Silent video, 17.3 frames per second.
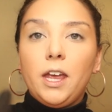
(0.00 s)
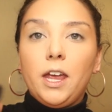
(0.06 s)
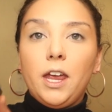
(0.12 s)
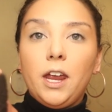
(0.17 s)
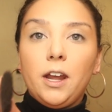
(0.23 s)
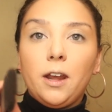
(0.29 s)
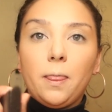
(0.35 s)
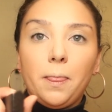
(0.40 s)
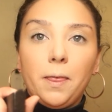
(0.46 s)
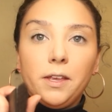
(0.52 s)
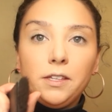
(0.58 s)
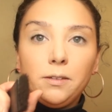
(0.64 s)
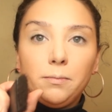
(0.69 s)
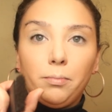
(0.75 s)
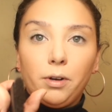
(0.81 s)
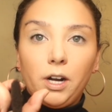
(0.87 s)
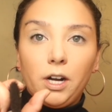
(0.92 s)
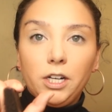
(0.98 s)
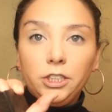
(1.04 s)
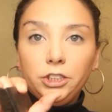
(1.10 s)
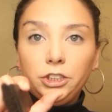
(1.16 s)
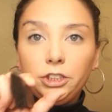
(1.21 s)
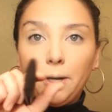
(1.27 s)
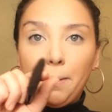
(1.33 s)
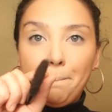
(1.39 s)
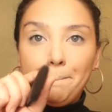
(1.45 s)
and this
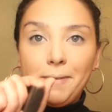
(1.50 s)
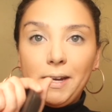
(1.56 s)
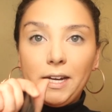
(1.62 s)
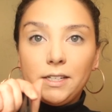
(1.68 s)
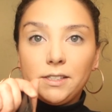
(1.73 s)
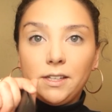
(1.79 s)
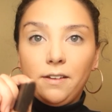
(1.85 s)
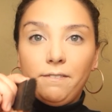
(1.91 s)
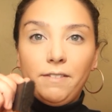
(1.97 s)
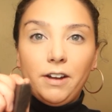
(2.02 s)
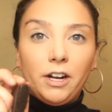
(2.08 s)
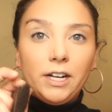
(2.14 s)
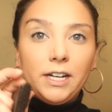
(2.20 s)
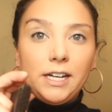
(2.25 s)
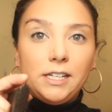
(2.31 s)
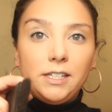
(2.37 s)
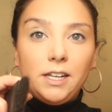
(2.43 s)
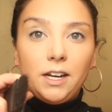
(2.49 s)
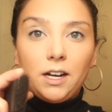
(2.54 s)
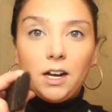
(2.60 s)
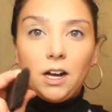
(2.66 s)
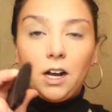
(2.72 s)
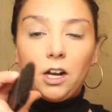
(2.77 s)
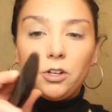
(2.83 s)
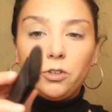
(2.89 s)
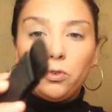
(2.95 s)
brush makes it very easy to
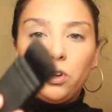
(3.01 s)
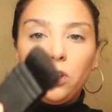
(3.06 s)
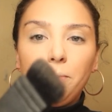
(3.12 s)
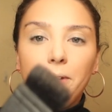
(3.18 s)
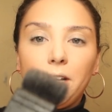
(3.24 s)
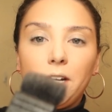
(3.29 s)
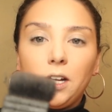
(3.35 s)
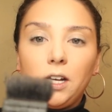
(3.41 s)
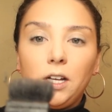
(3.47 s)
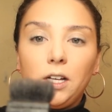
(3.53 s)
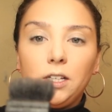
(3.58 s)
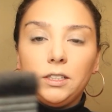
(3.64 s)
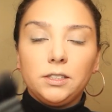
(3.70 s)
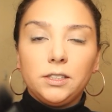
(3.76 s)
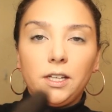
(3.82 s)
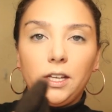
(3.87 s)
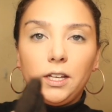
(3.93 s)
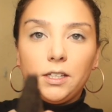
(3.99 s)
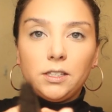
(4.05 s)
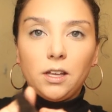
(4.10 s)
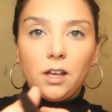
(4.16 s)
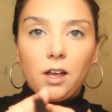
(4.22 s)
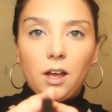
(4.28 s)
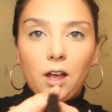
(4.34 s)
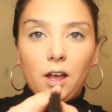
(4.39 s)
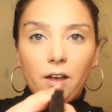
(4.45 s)
contour because it's
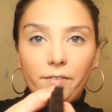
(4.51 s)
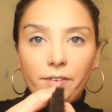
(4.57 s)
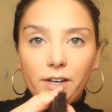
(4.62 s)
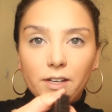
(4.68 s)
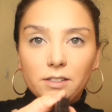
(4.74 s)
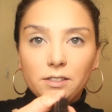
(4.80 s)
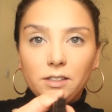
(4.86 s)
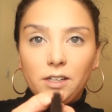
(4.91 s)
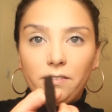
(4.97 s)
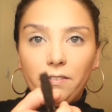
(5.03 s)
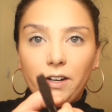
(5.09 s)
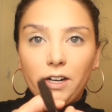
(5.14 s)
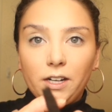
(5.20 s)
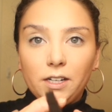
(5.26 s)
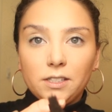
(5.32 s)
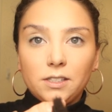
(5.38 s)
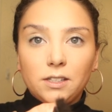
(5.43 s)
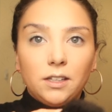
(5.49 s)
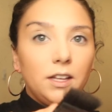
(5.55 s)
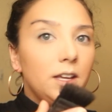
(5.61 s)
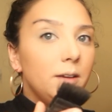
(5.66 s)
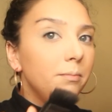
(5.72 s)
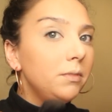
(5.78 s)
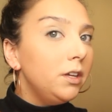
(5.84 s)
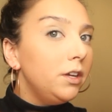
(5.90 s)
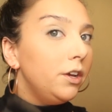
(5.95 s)
obviously very
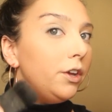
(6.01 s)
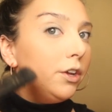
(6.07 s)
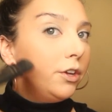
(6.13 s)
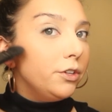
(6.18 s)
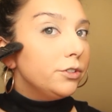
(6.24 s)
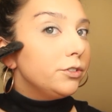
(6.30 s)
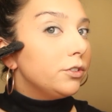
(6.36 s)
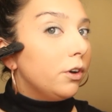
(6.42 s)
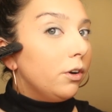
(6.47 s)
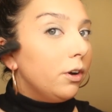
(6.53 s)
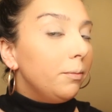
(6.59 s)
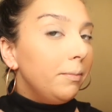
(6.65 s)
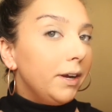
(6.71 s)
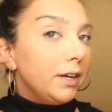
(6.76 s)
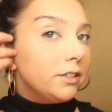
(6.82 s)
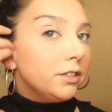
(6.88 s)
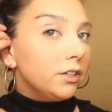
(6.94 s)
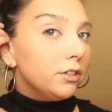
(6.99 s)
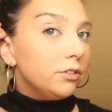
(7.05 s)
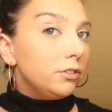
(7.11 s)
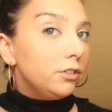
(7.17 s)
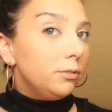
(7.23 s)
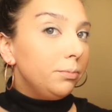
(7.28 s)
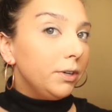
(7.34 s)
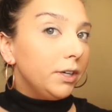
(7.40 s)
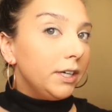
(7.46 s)
slim. So it makes it
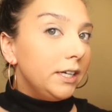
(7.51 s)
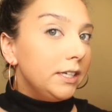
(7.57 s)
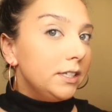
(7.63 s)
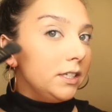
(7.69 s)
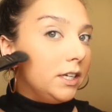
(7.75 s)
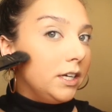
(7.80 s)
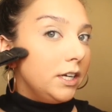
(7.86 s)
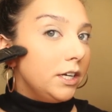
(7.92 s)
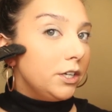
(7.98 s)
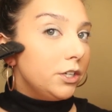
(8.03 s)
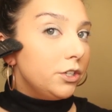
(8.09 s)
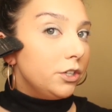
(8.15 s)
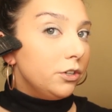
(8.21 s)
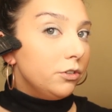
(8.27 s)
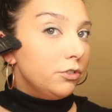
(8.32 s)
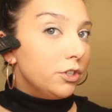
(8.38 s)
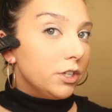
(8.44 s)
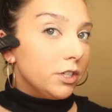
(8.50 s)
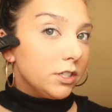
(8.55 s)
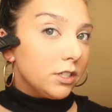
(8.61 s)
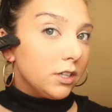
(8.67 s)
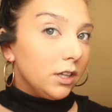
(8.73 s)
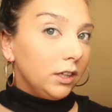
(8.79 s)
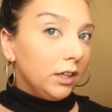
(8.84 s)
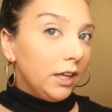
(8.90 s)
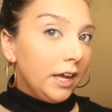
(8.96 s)
super easy to
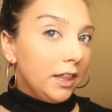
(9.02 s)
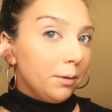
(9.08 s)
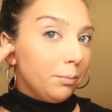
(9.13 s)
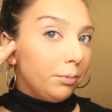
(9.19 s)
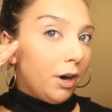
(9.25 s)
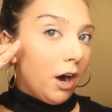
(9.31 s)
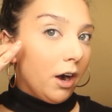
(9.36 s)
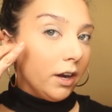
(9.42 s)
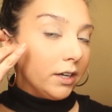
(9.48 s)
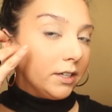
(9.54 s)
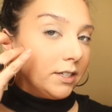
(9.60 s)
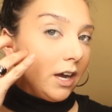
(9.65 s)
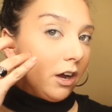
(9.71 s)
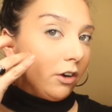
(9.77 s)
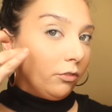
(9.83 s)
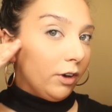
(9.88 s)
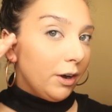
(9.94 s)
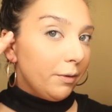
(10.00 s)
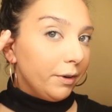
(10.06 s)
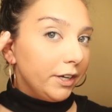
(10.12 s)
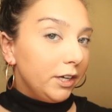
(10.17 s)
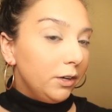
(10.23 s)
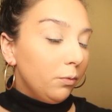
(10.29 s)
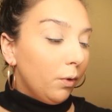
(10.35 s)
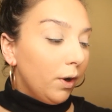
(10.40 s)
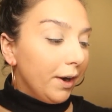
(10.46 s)
just lay the product down right where
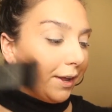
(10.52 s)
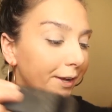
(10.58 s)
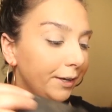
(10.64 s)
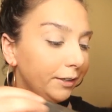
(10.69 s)
you want